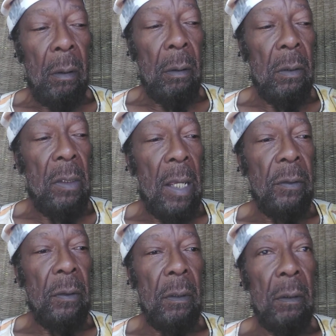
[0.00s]
Because
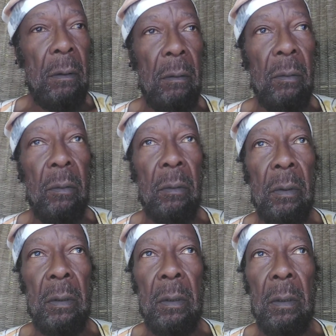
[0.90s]
that's the,
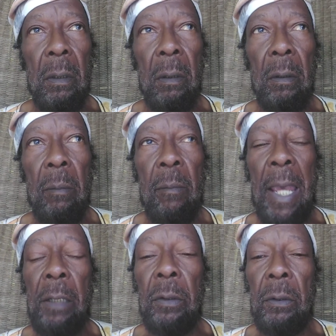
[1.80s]
you know, the
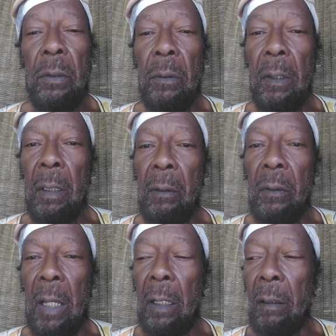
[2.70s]
major two things
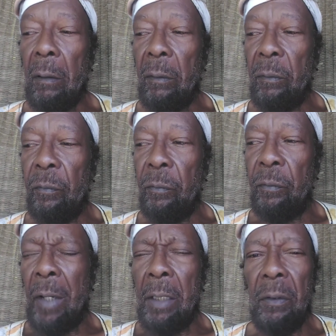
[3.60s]
that are
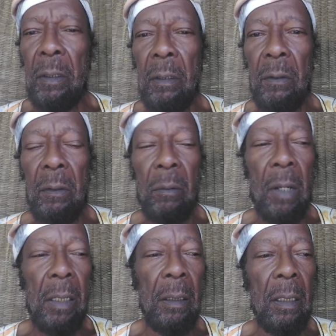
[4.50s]
facing us
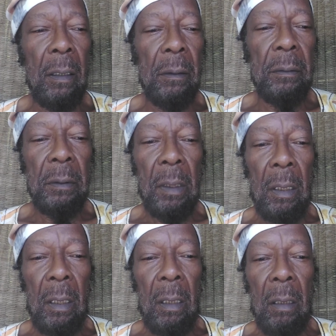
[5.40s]
right now.
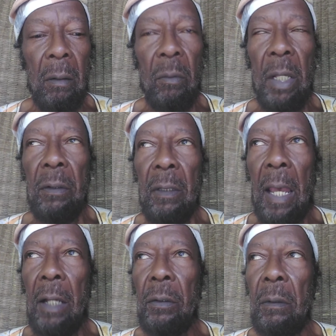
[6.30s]
What's
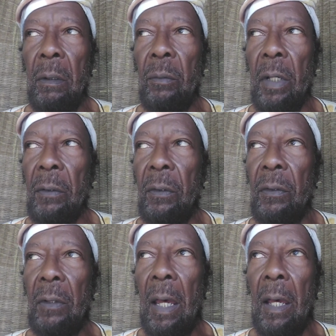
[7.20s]
natural and what's
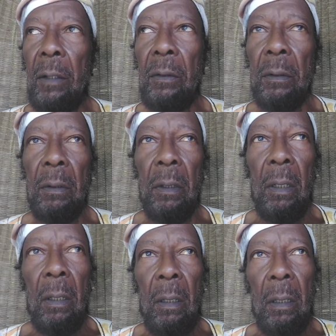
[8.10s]
societal.
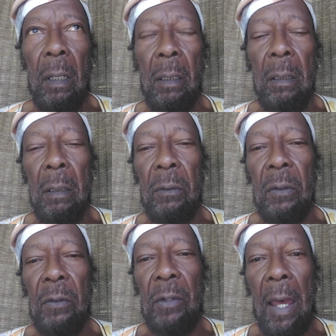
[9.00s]
And the
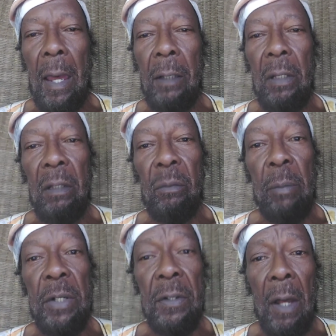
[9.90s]
society is
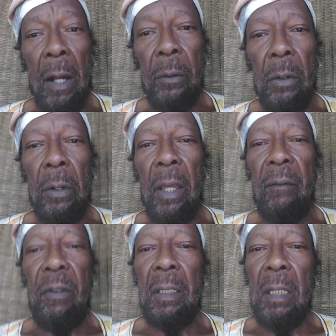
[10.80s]
bizarro.
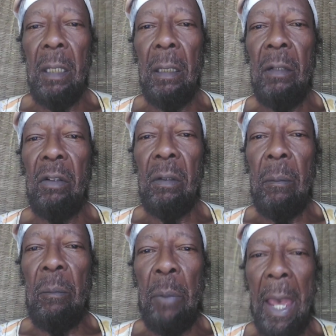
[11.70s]
Everything is
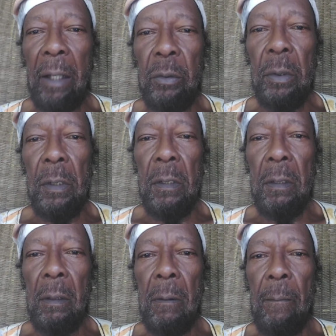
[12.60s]
backwards.